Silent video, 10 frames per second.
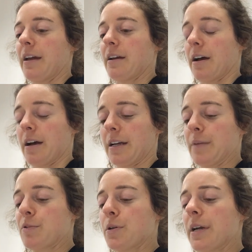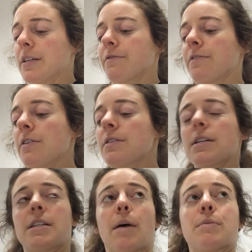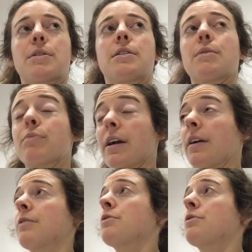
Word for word: Uh, Kipchoge's first attempt to break